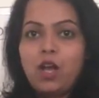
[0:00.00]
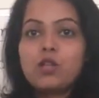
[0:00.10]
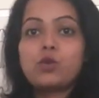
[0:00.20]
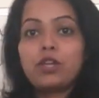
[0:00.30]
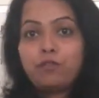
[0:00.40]

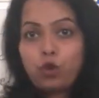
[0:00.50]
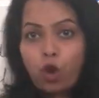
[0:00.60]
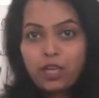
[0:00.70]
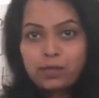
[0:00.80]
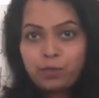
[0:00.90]
So if law
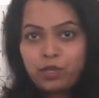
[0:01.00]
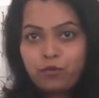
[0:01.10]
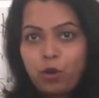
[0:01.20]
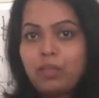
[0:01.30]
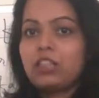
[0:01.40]
is
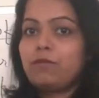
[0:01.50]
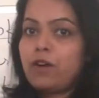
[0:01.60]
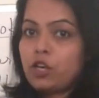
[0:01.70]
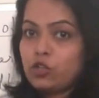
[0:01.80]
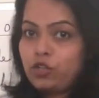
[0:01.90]
performing the function